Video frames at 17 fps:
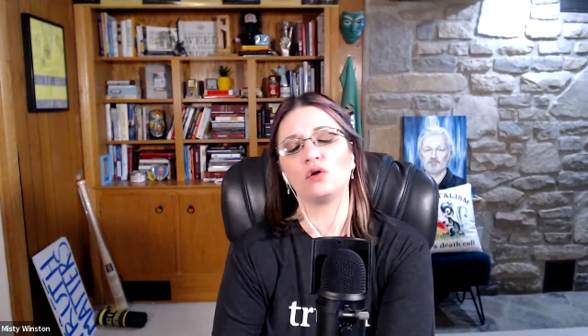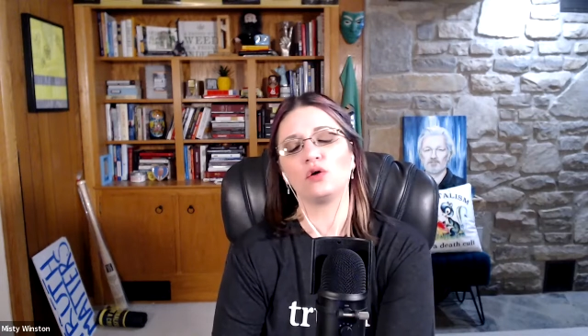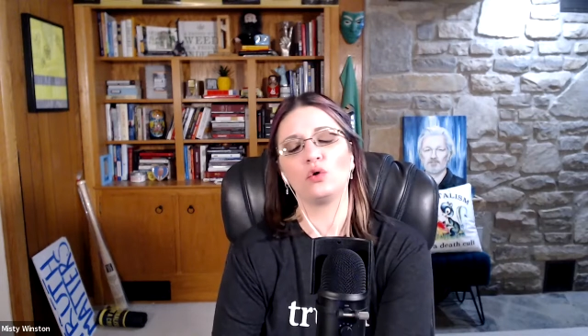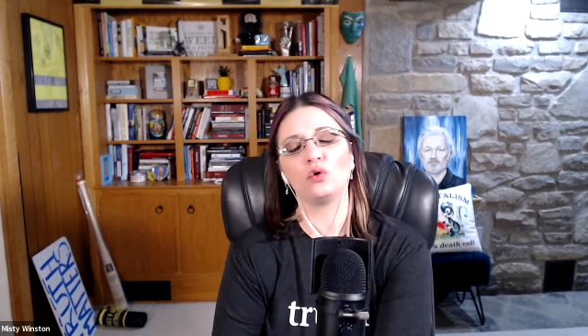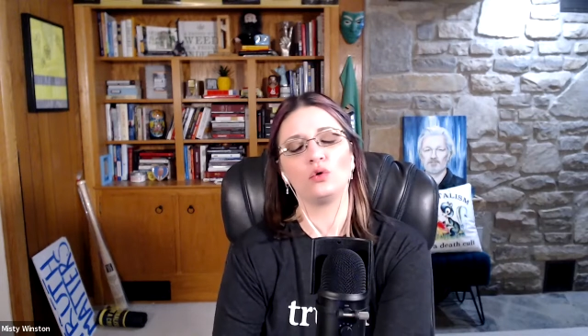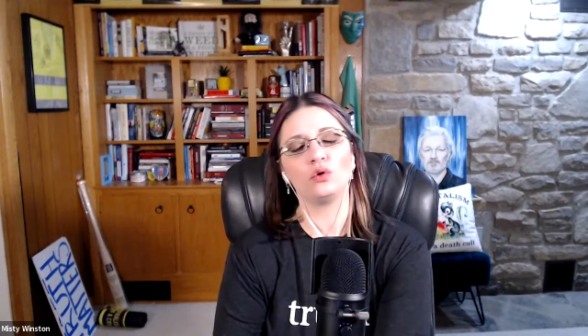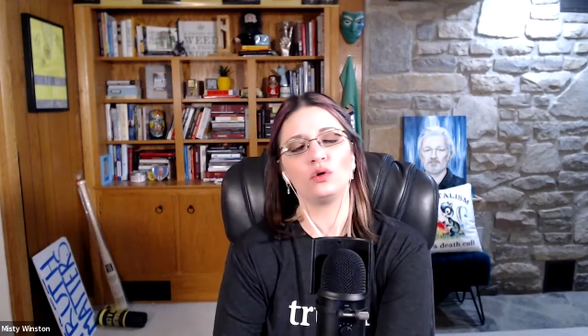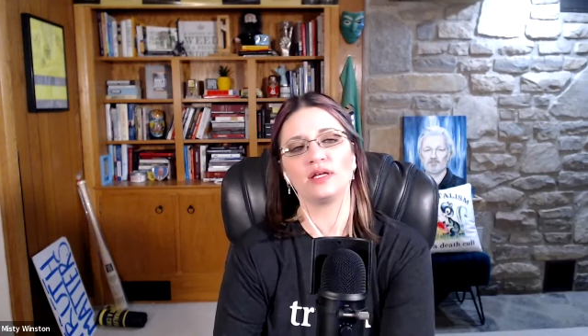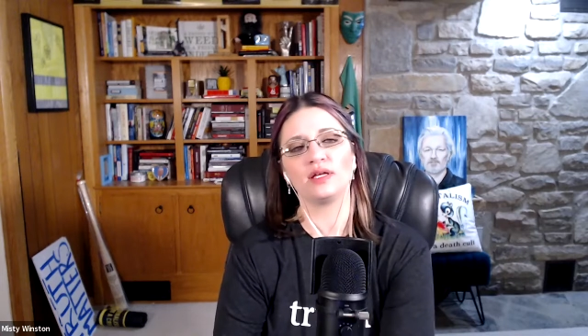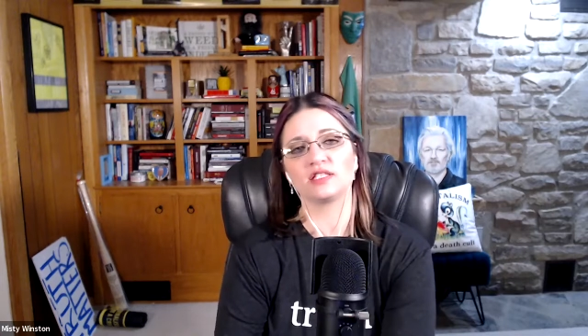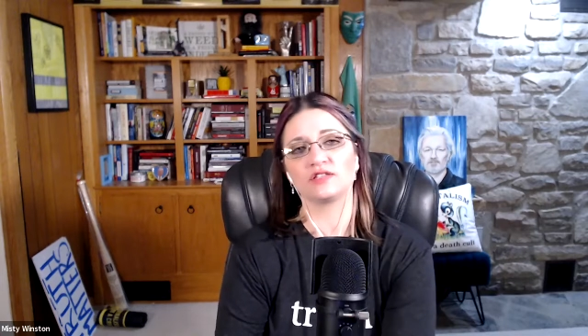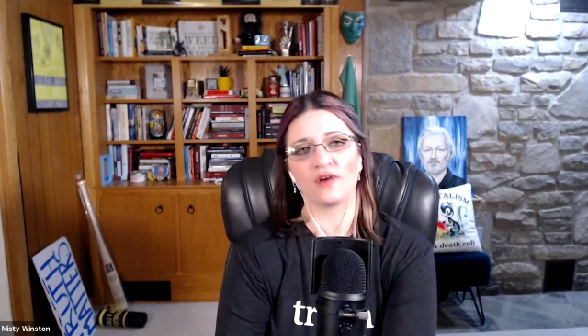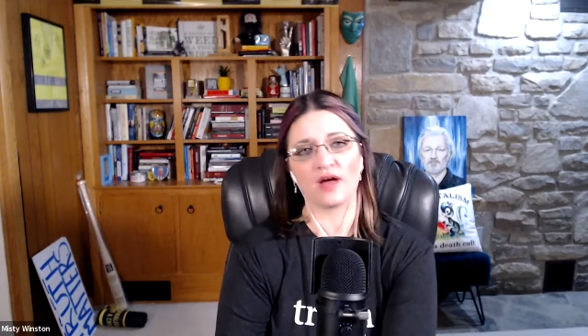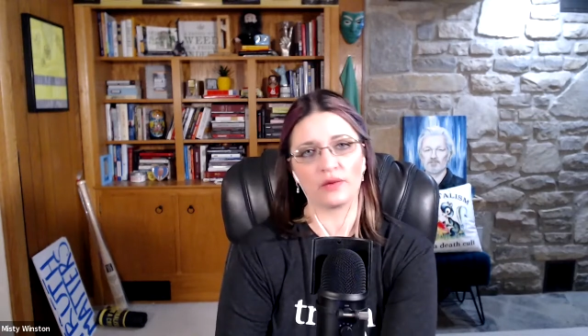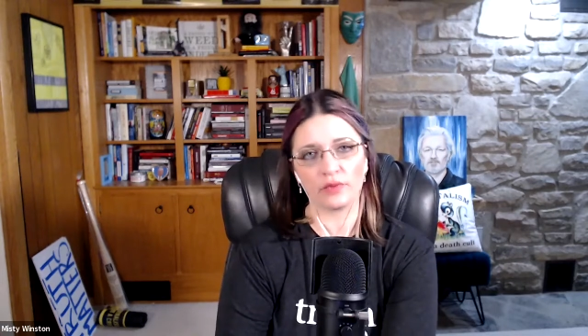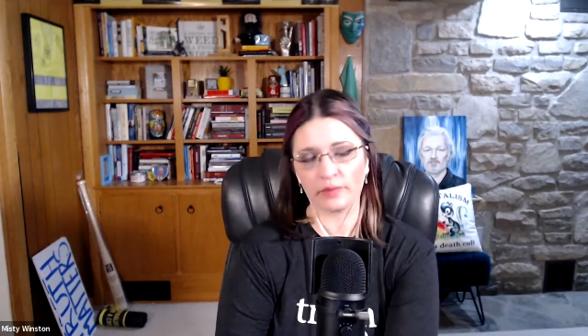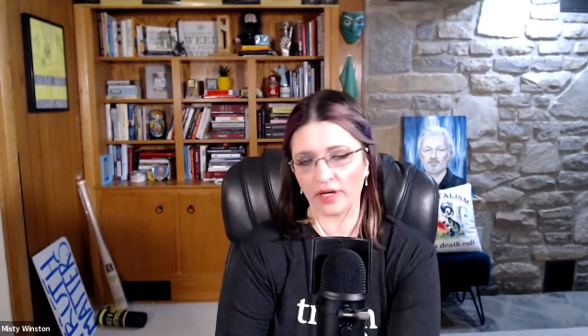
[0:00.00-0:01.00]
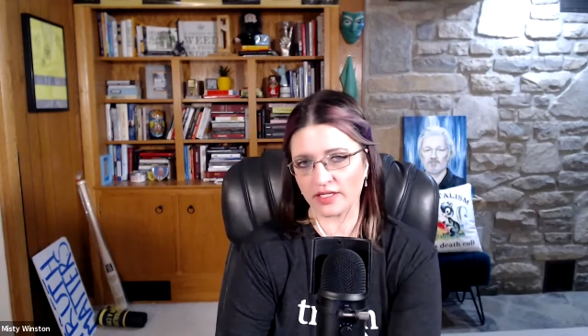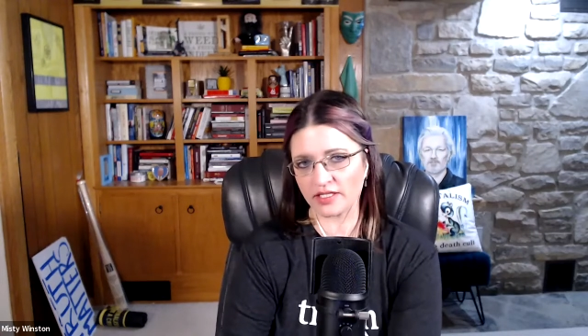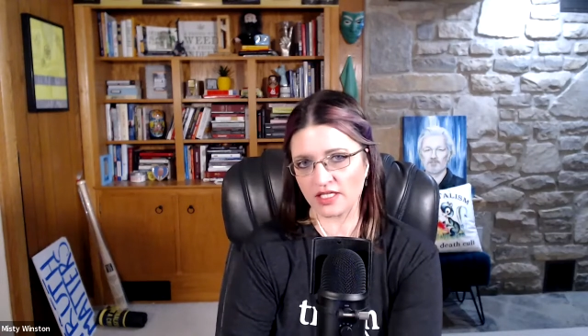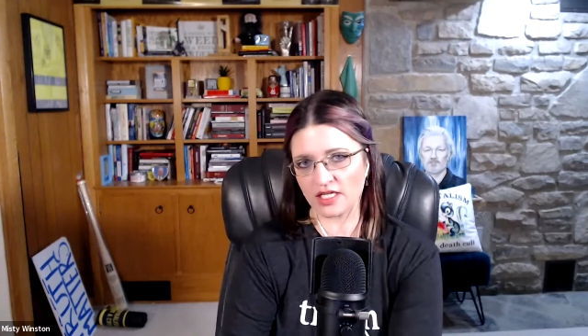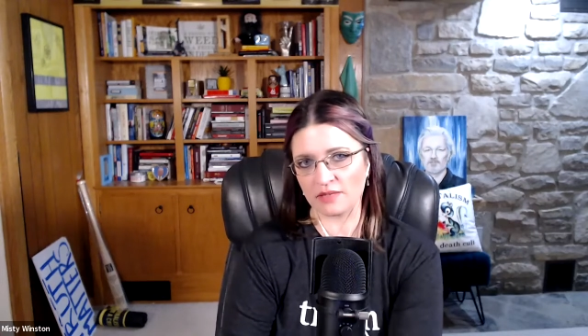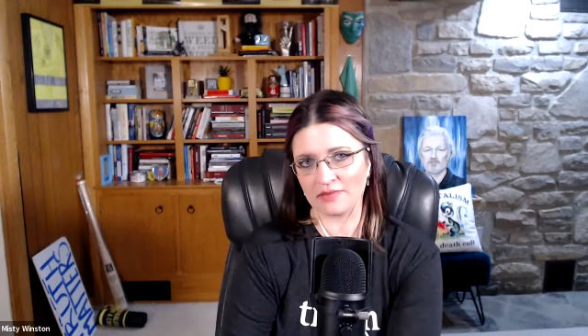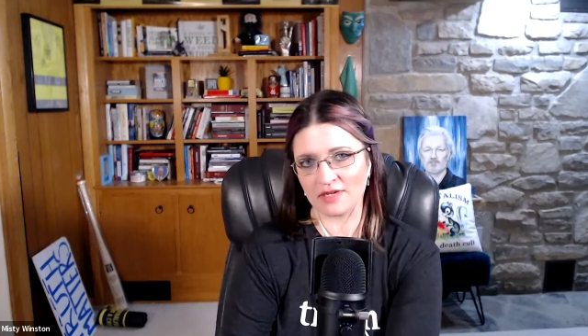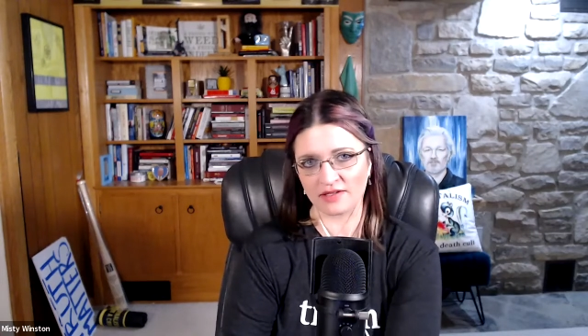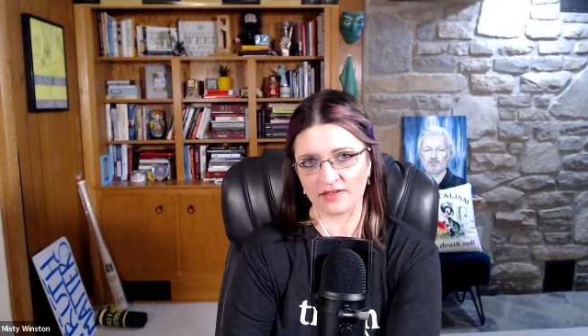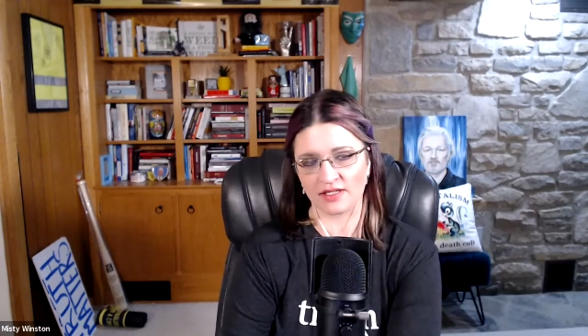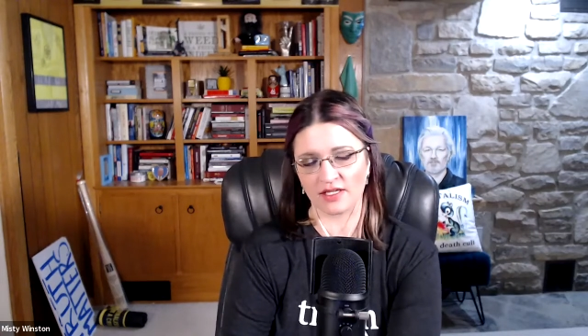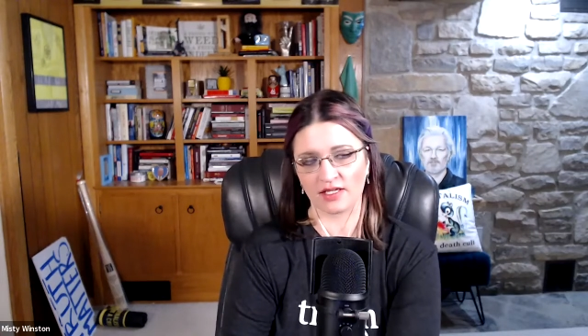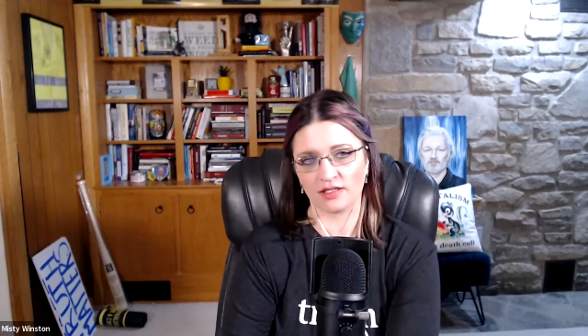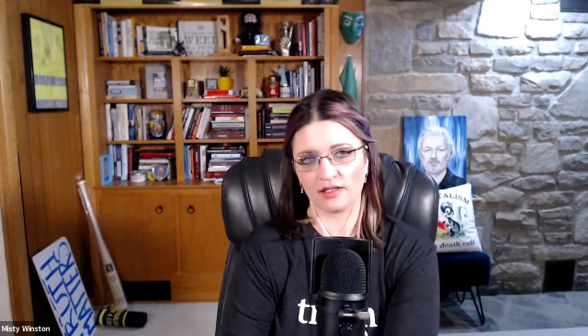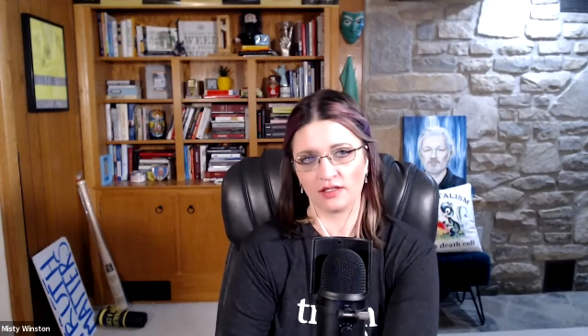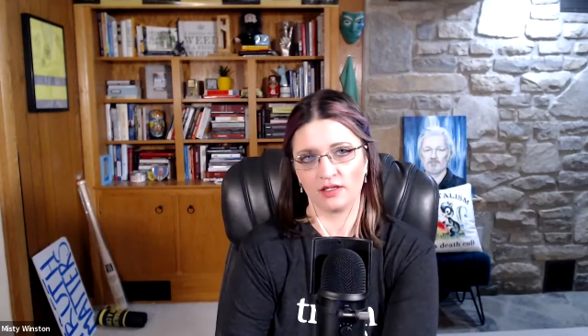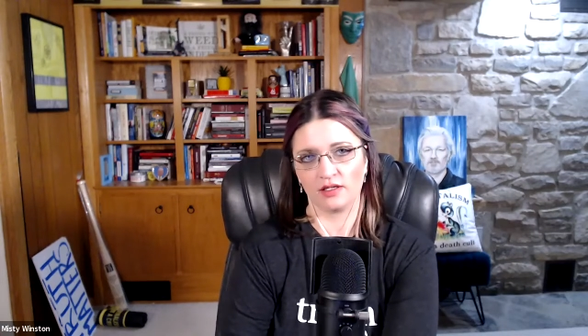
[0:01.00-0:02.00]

whole. It's fine when my team does it.